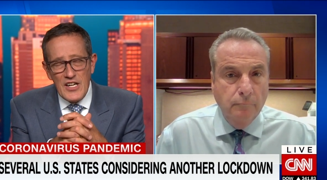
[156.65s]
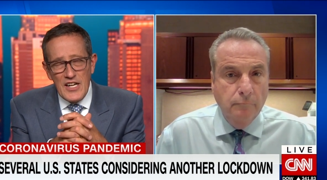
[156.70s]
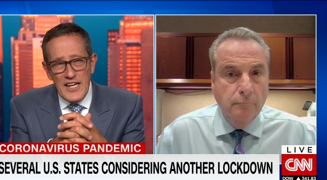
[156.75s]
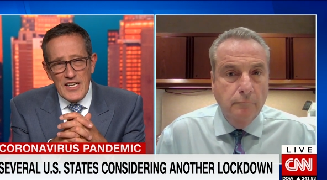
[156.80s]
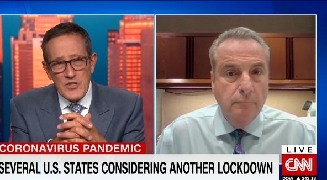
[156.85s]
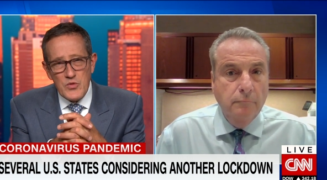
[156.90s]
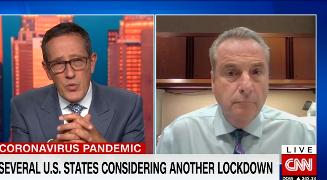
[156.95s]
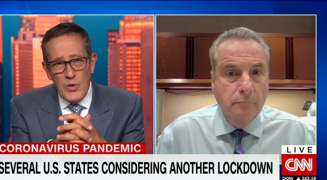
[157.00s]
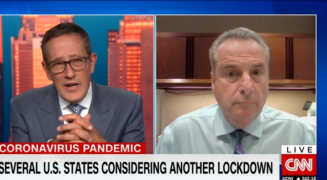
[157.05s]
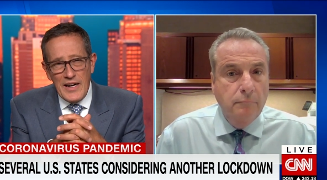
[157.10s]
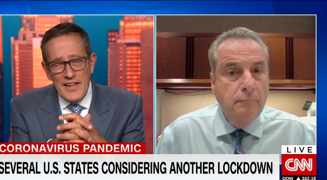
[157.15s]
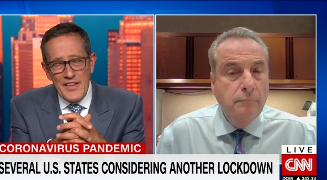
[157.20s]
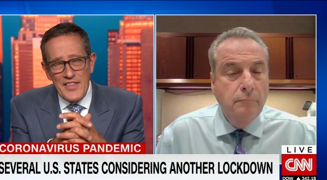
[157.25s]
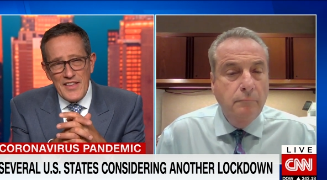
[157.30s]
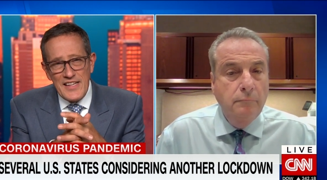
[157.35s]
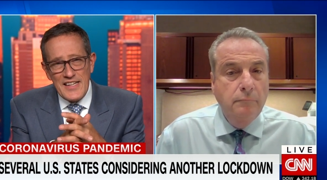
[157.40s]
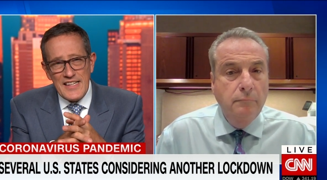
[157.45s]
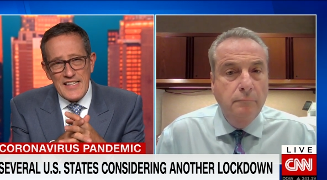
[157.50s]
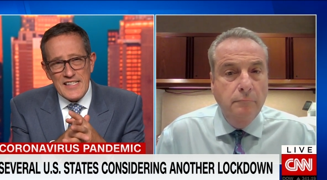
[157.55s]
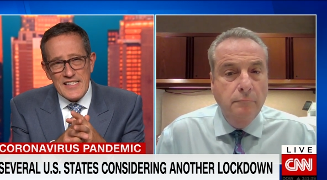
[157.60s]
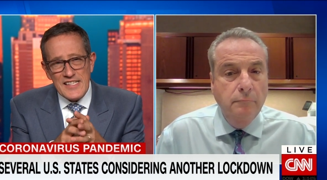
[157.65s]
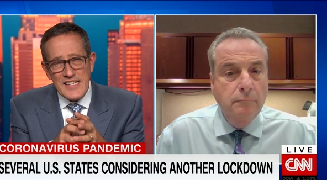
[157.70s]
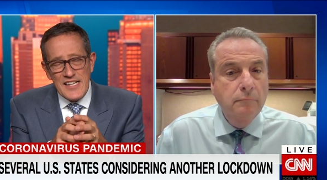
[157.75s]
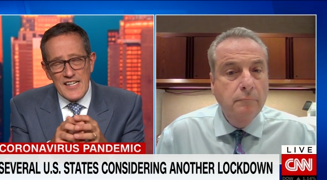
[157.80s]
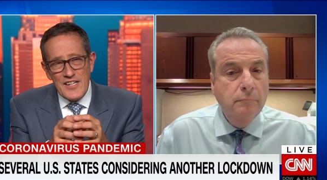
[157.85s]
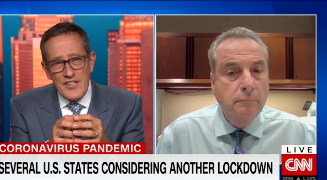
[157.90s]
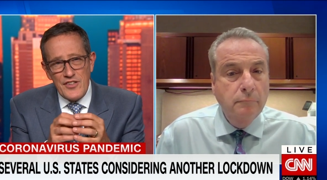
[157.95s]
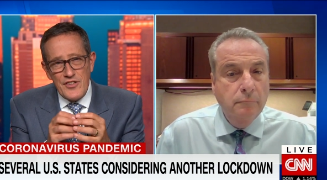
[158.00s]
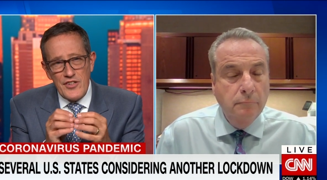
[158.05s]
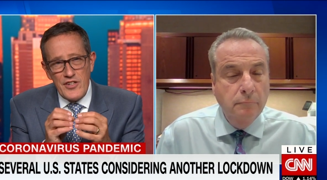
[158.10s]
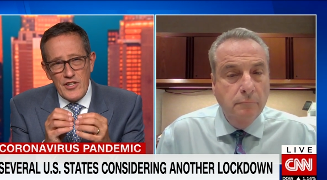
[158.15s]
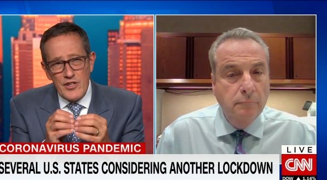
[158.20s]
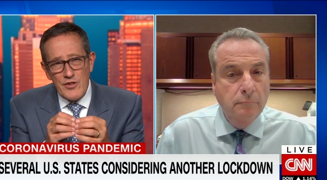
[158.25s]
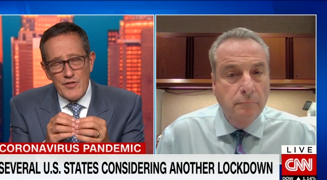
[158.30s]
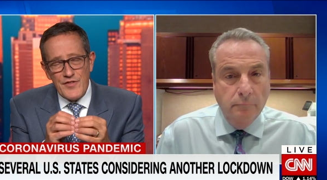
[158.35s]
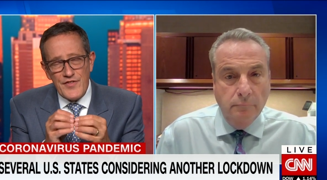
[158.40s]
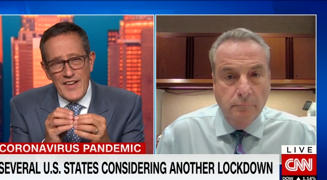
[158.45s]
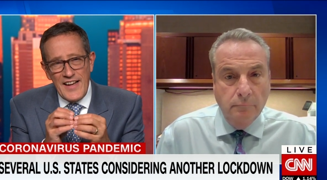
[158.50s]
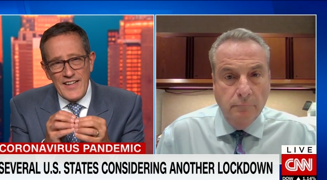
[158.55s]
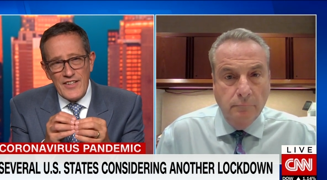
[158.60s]
Speaker 1: It's why these
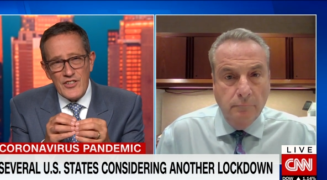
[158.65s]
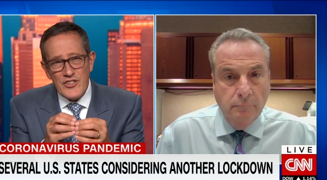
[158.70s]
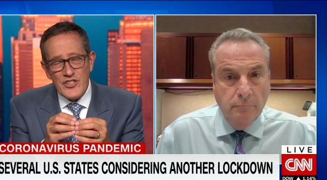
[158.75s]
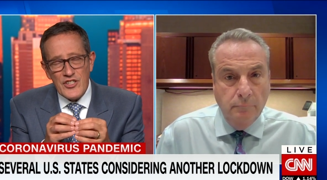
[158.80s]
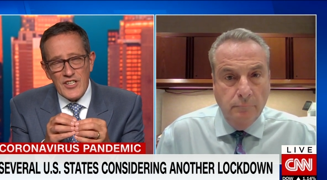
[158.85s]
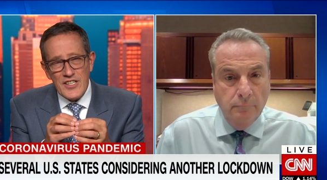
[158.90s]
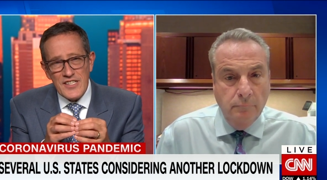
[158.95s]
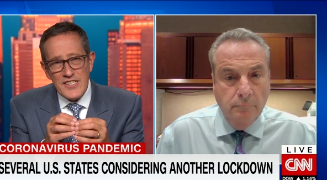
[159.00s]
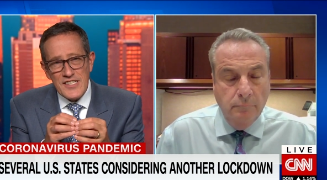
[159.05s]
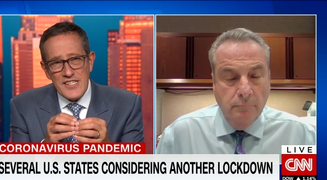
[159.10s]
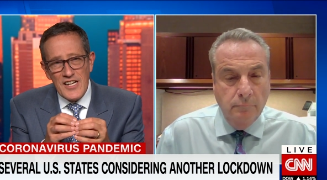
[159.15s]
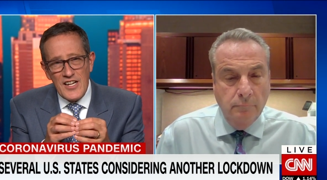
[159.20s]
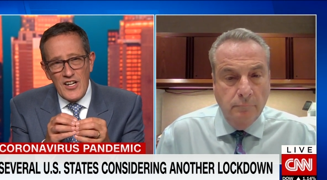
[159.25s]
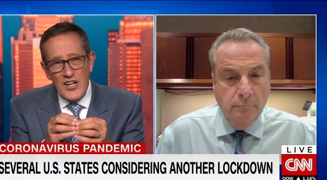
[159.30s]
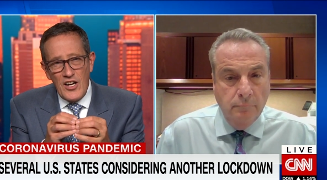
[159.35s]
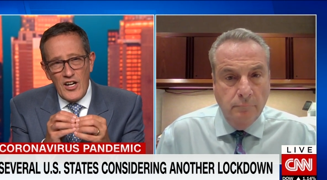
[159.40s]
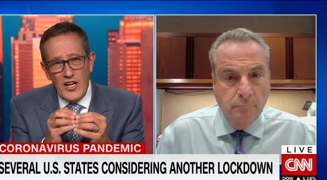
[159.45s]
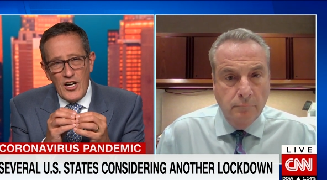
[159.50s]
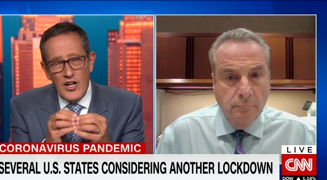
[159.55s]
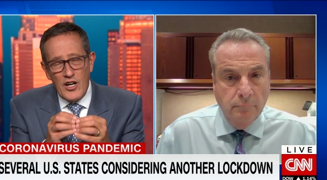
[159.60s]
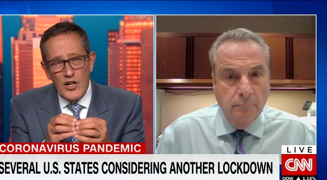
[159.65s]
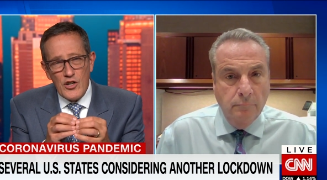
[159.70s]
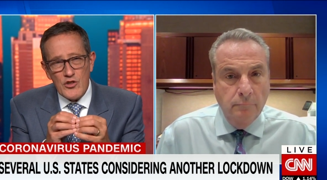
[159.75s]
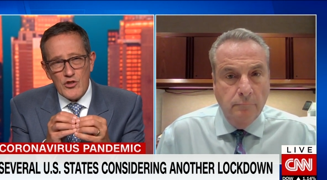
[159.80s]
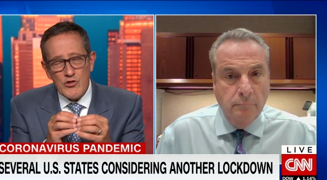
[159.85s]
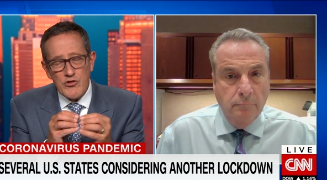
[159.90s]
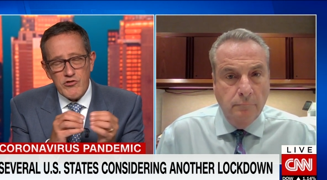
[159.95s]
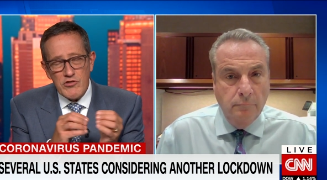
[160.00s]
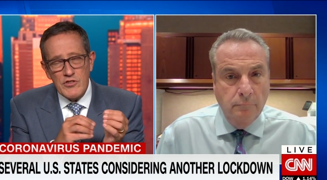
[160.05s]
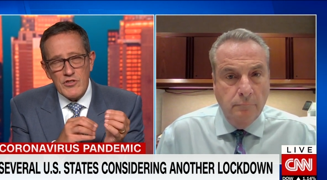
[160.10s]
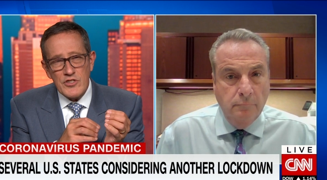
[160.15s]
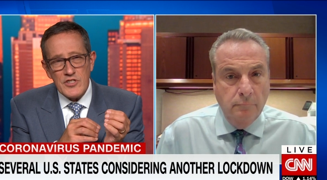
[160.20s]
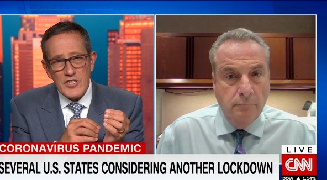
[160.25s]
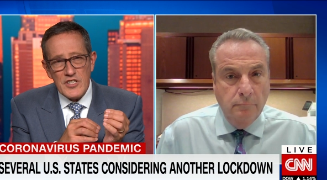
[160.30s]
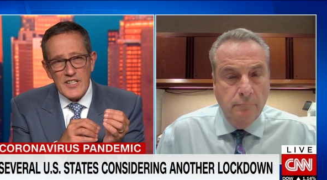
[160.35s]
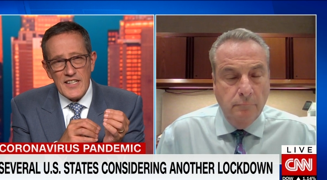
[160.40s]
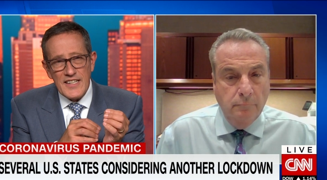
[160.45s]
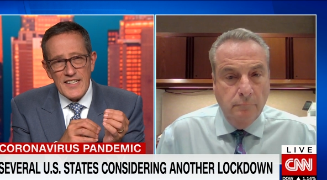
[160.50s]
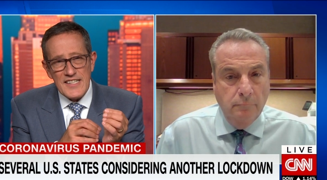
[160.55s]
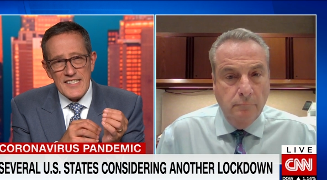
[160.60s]
new ventures are
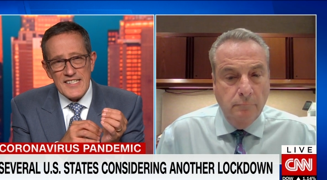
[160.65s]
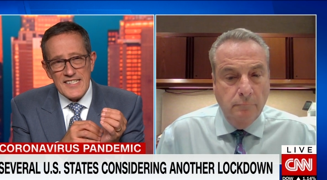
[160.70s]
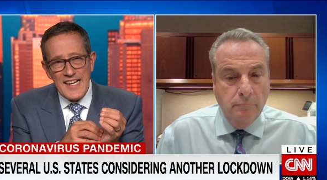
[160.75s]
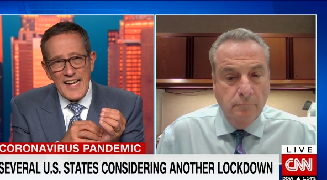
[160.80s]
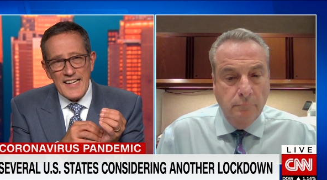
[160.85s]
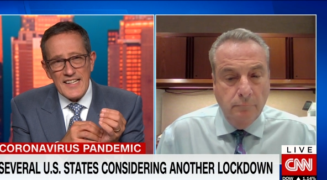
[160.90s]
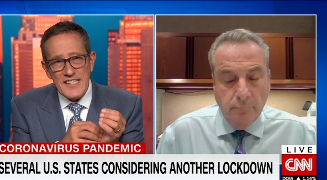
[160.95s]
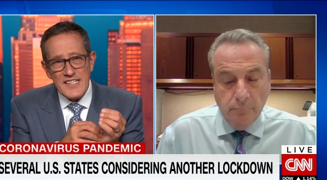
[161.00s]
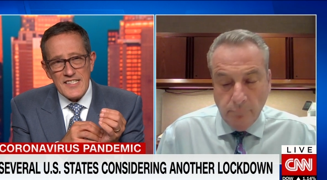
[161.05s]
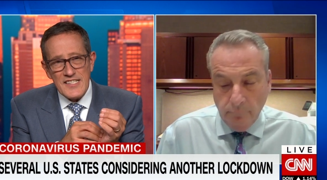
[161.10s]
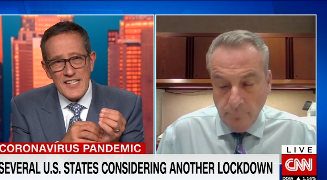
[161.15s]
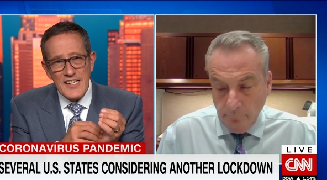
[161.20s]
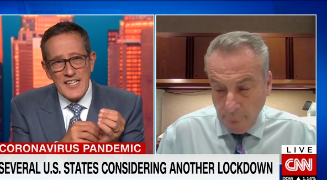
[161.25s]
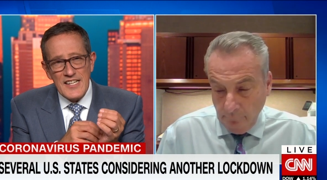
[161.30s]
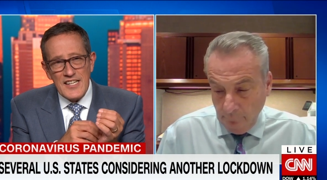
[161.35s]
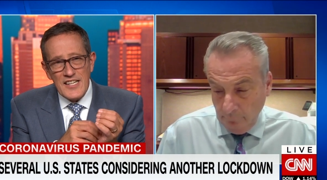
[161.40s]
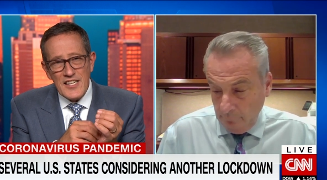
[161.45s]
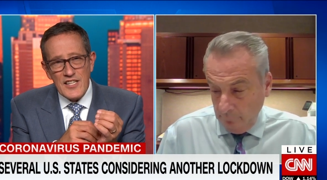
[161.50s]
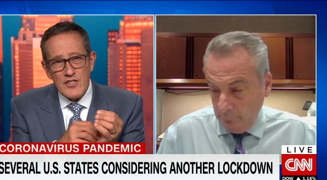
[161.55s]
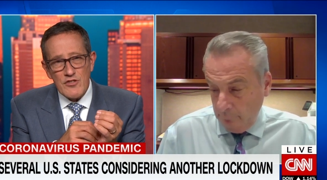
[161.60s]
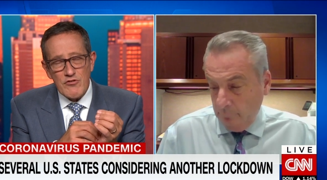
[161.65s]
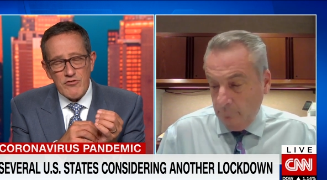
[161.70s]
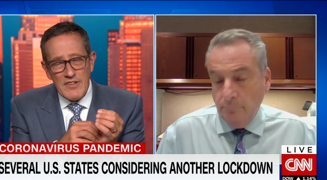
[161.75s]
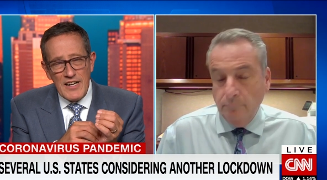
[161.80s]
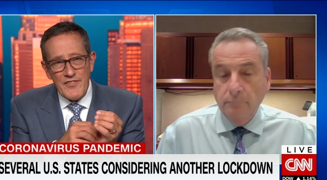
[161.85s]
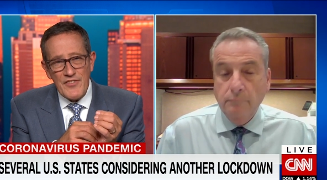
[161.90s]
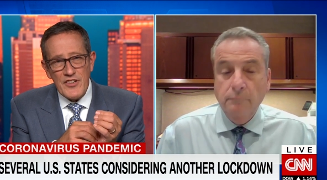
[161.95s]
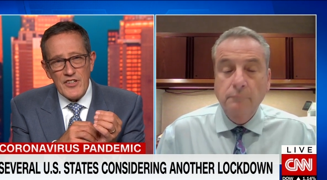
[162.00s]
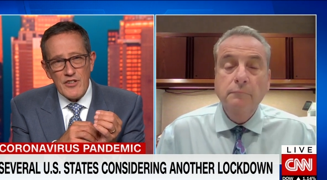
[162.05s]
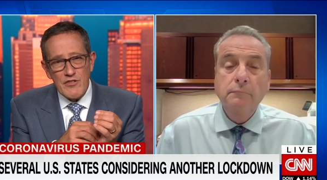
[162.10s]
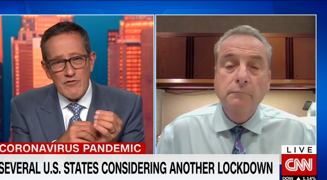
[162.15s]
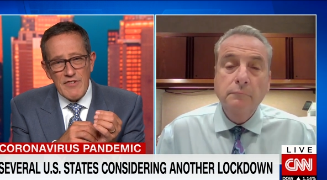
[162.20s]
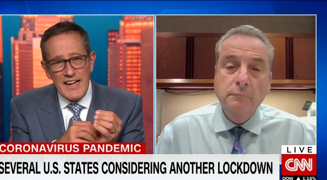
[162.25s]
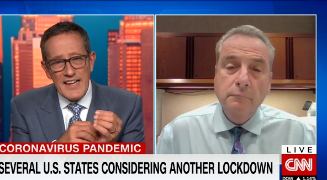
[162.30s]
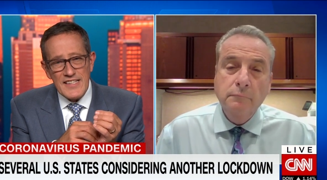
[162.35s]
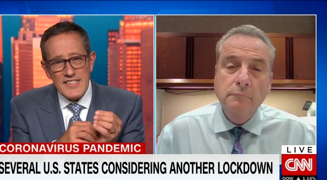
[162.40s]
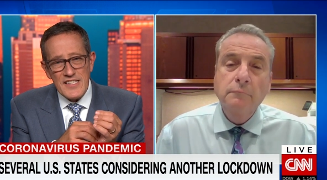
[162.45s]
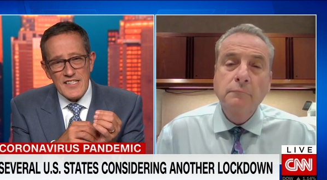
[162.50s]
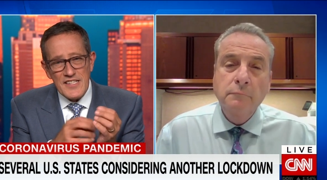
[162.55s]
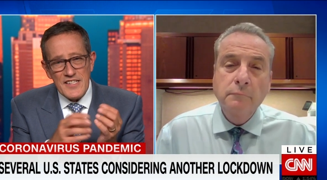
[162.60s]
crucial in a sense as revenue
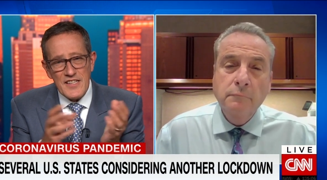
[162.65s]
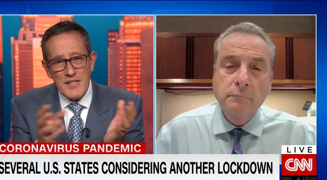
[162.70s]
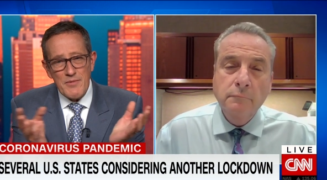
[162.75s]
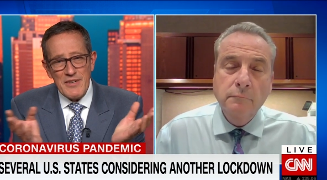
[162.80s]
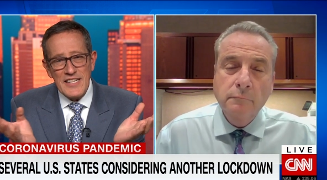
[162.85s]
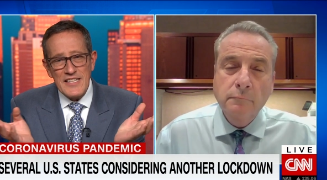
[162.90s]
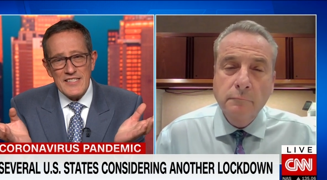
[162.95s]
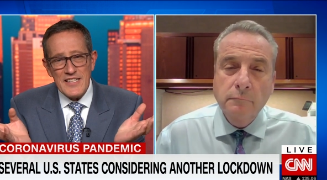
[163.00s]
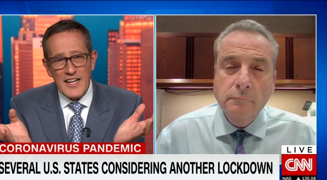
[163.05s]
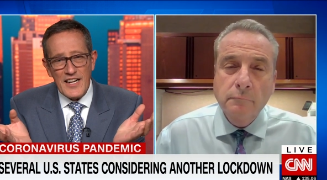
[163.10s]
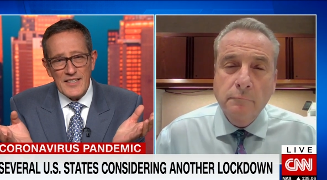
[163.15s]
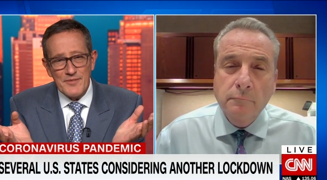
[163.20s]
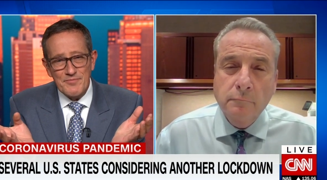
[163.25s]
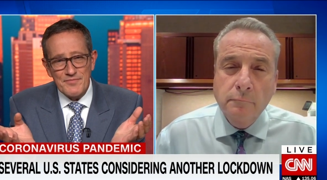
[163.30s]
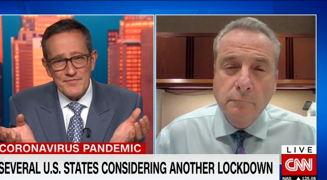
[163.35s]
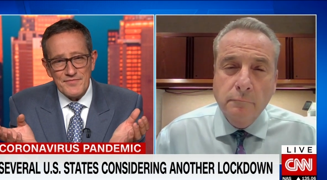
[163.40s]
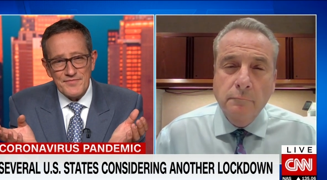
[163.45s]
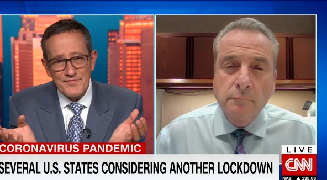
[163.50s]
raisers in the meantime.